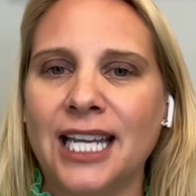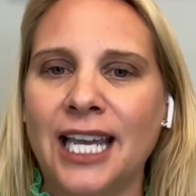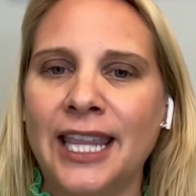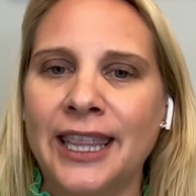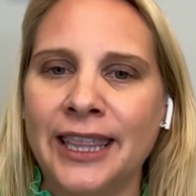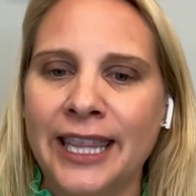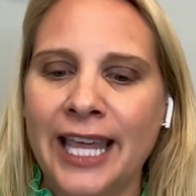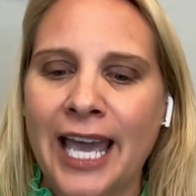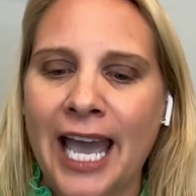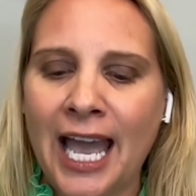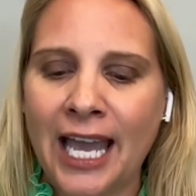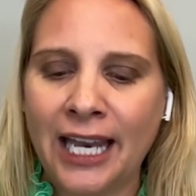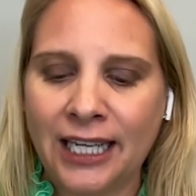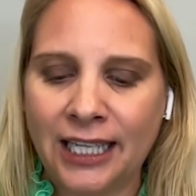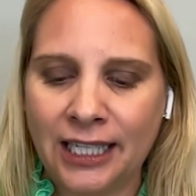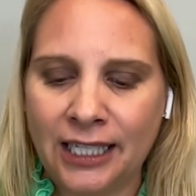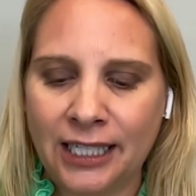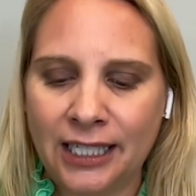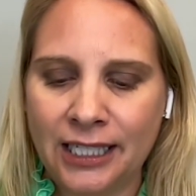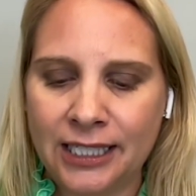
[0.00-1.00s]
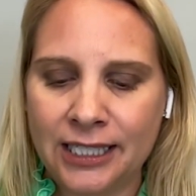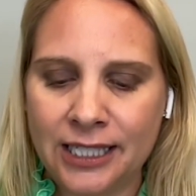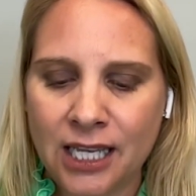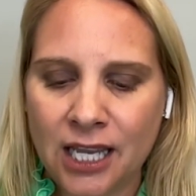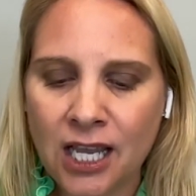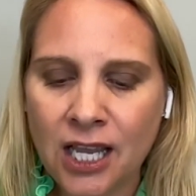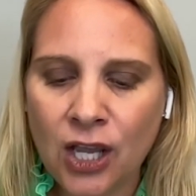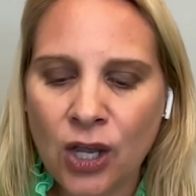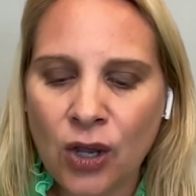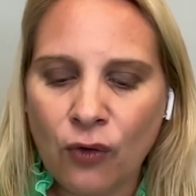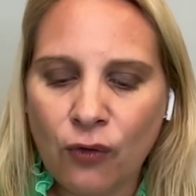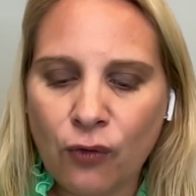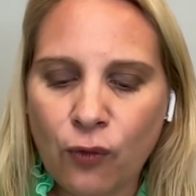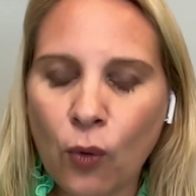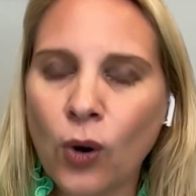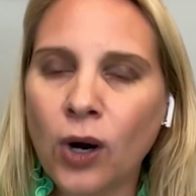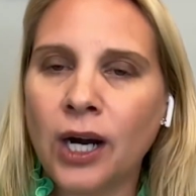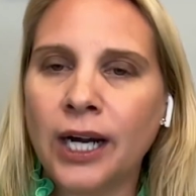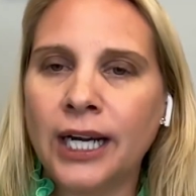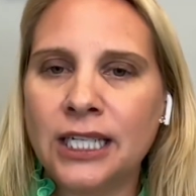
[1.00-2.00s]
and that is
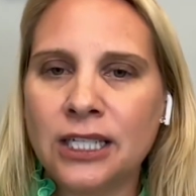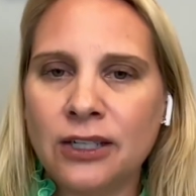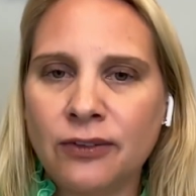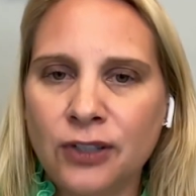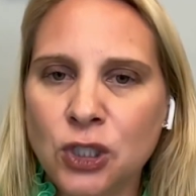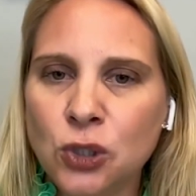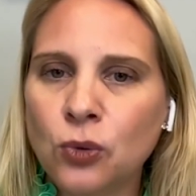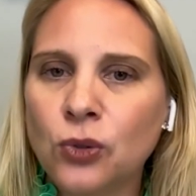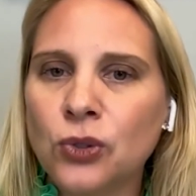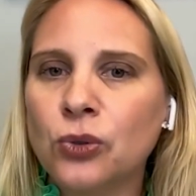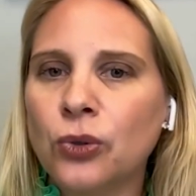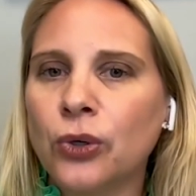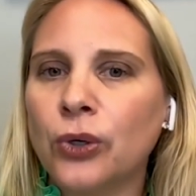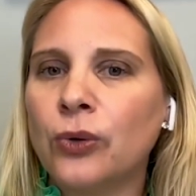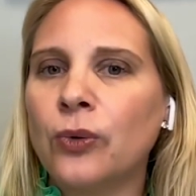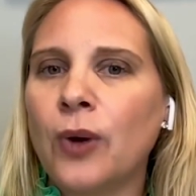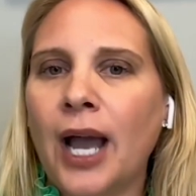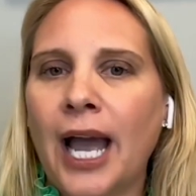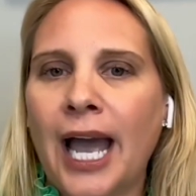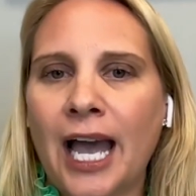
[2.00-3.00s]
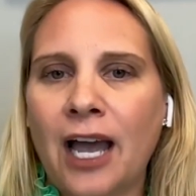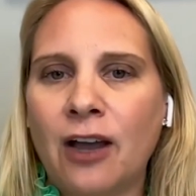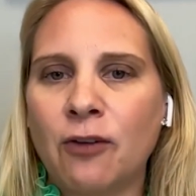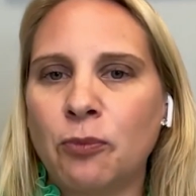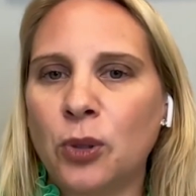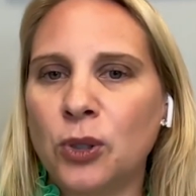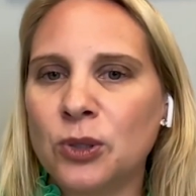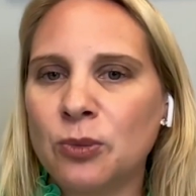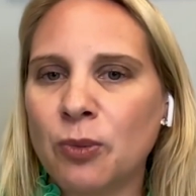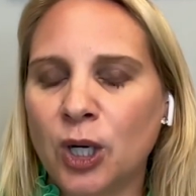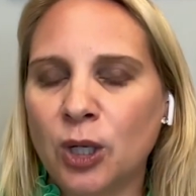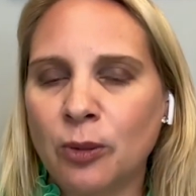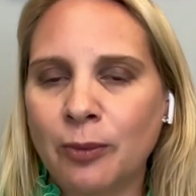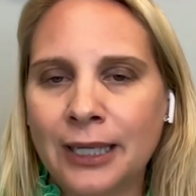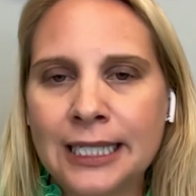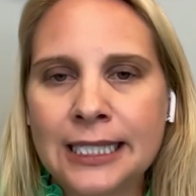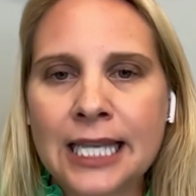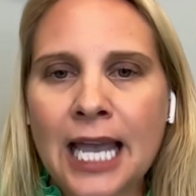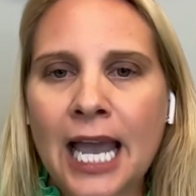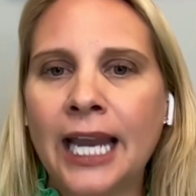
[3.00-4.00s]
for individuals who have postpartum
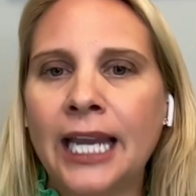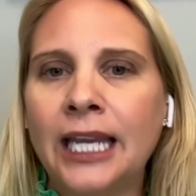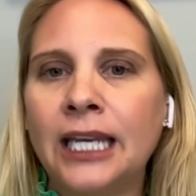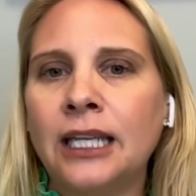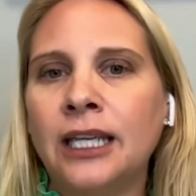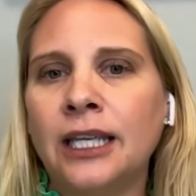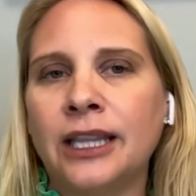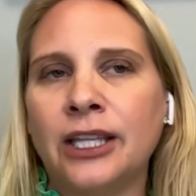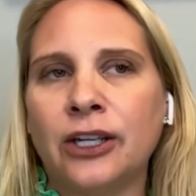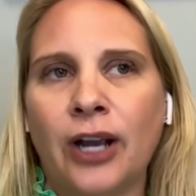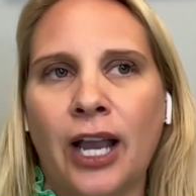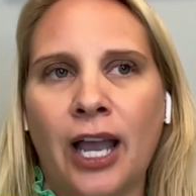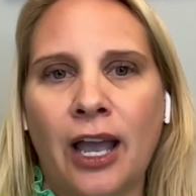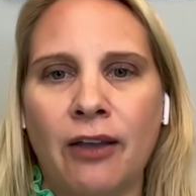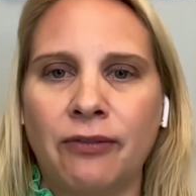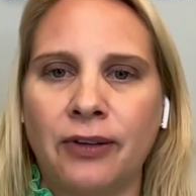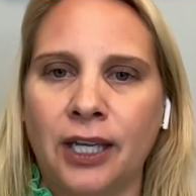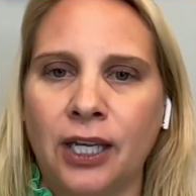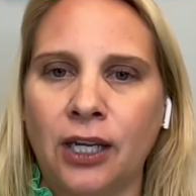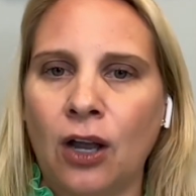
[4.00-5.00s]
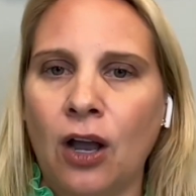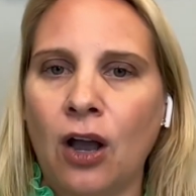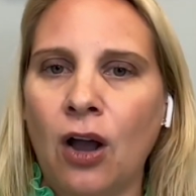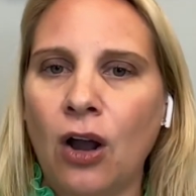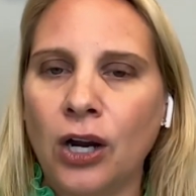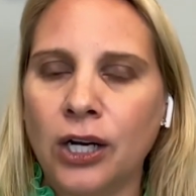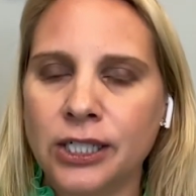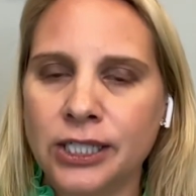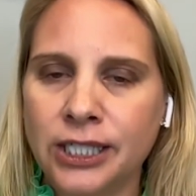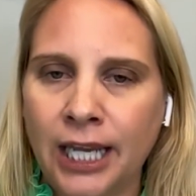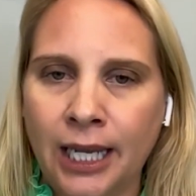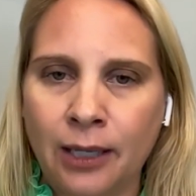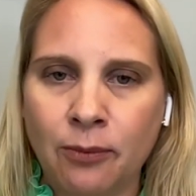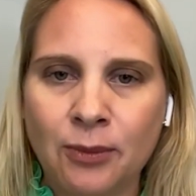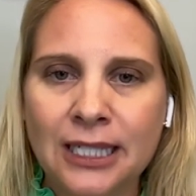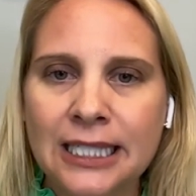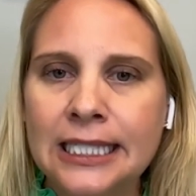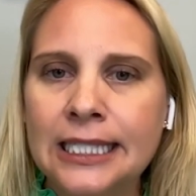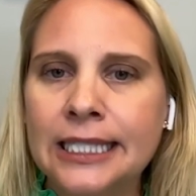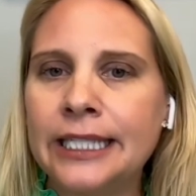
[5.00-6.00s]
anxiety. They're having a hard time
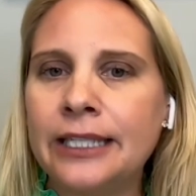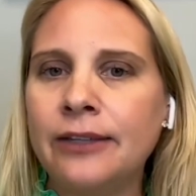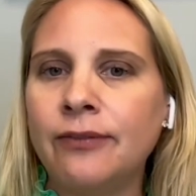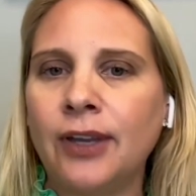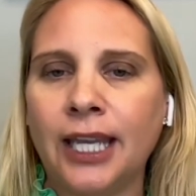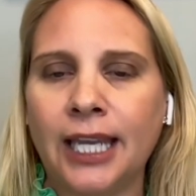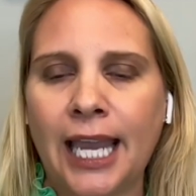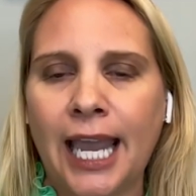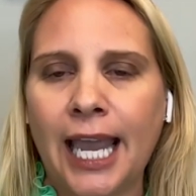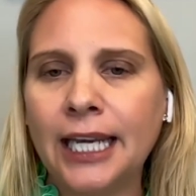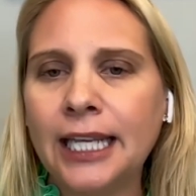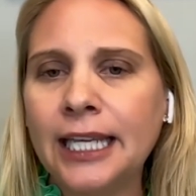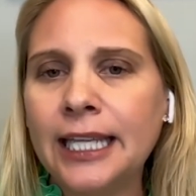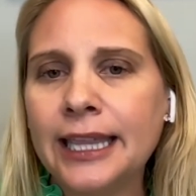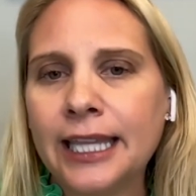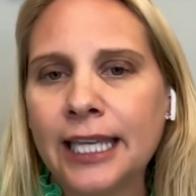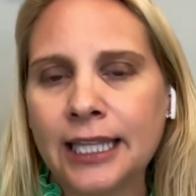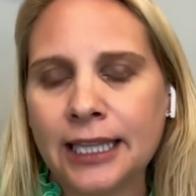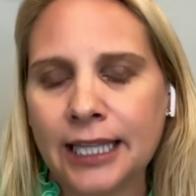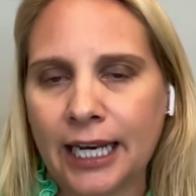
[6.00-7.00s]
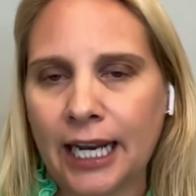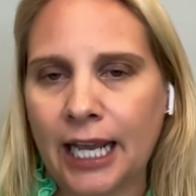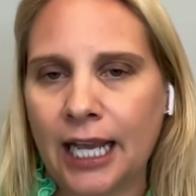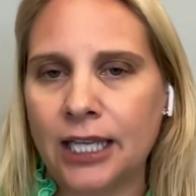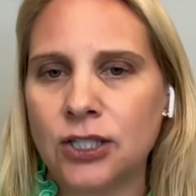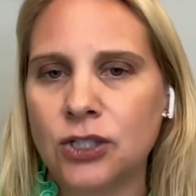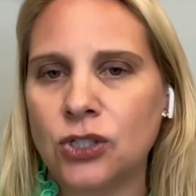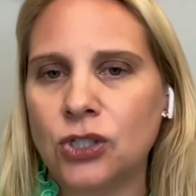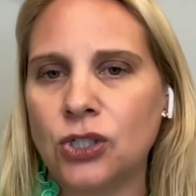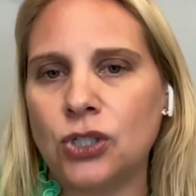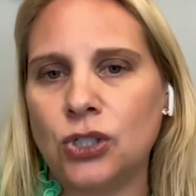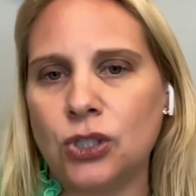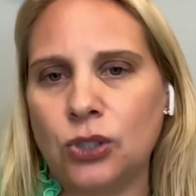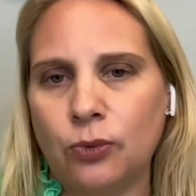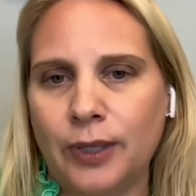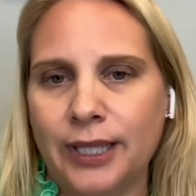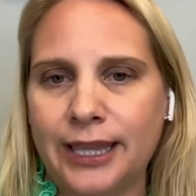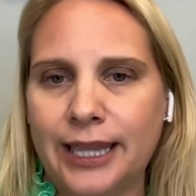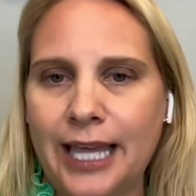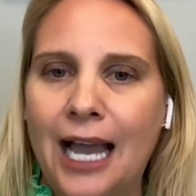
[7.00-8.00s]
conceiving, anything that has to do
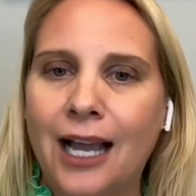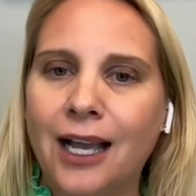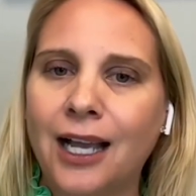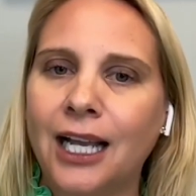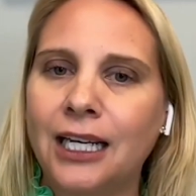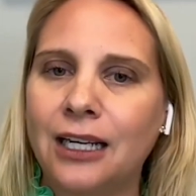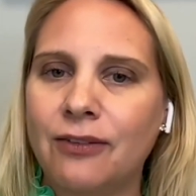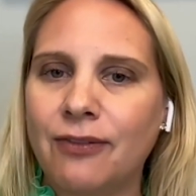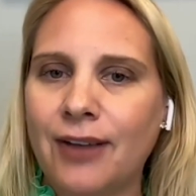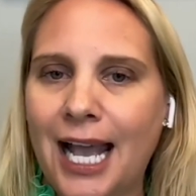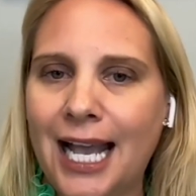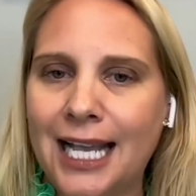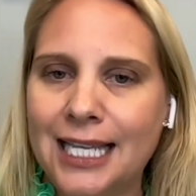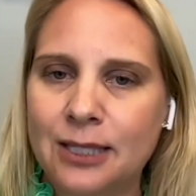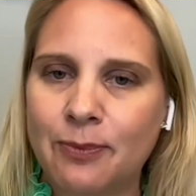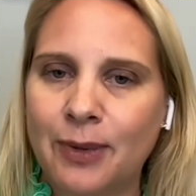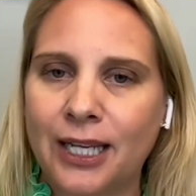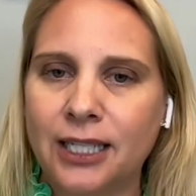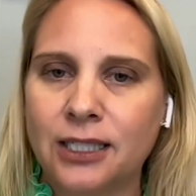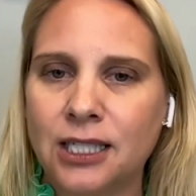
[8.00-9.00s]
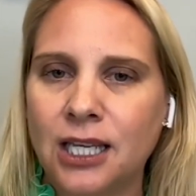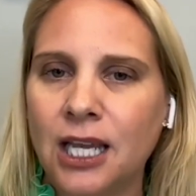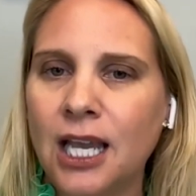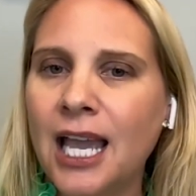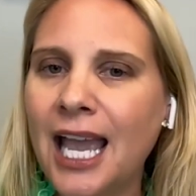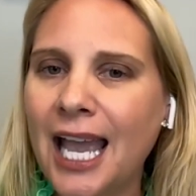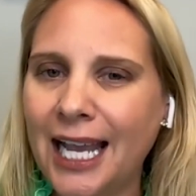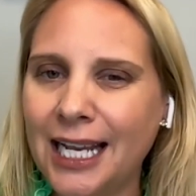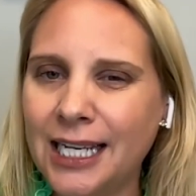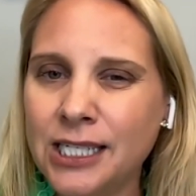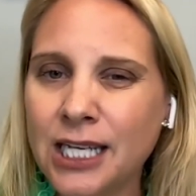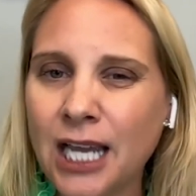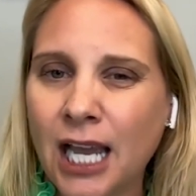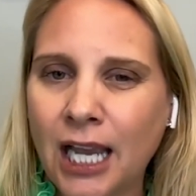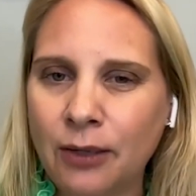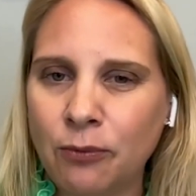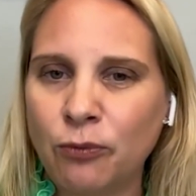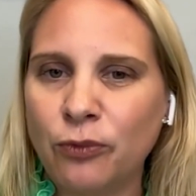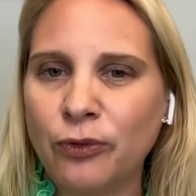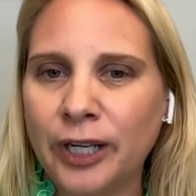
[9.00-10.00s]
with that kind of aspect and
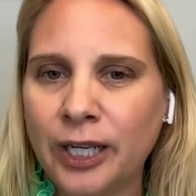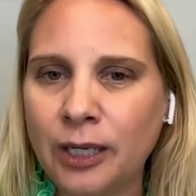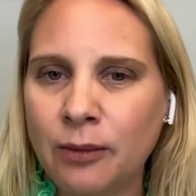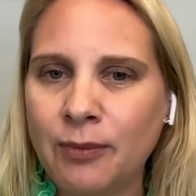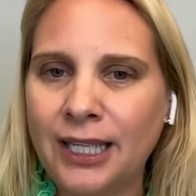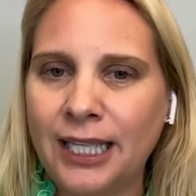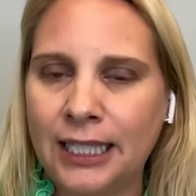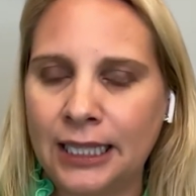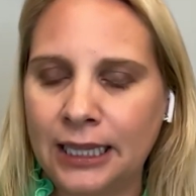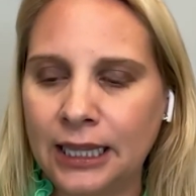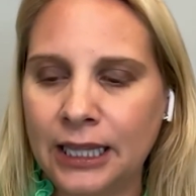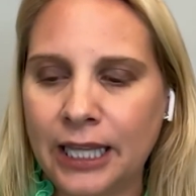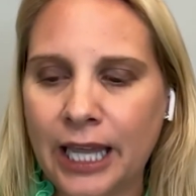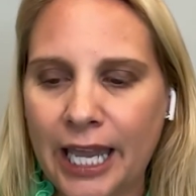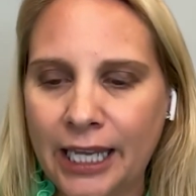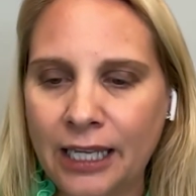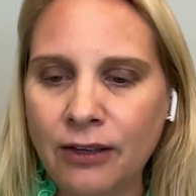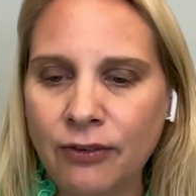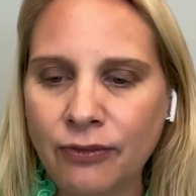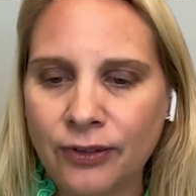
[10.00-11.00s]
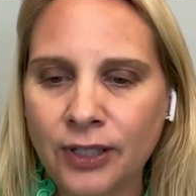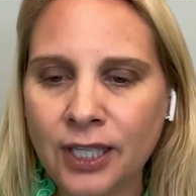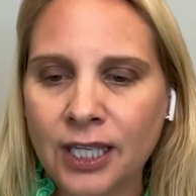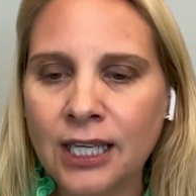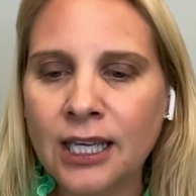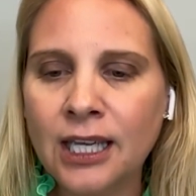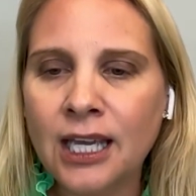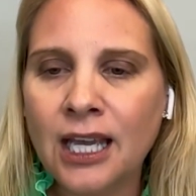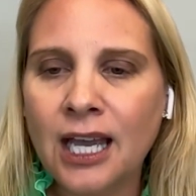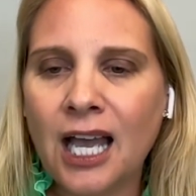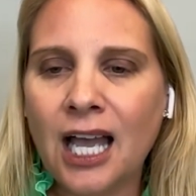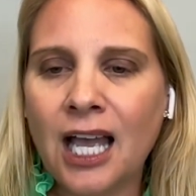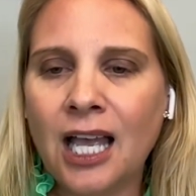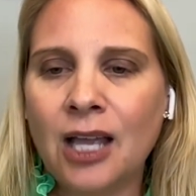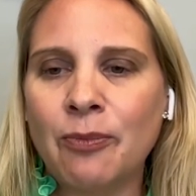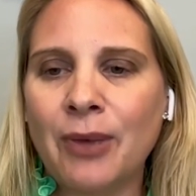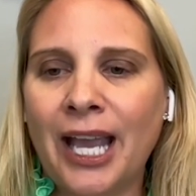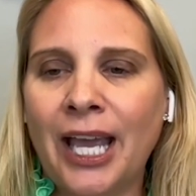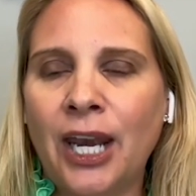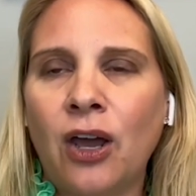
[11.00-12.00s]
time frame in life.
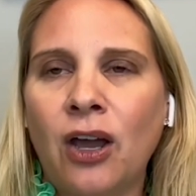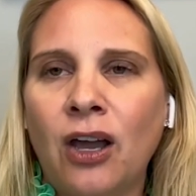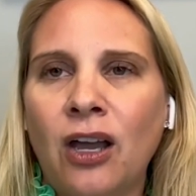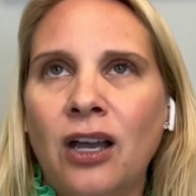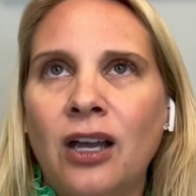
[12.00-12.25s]
And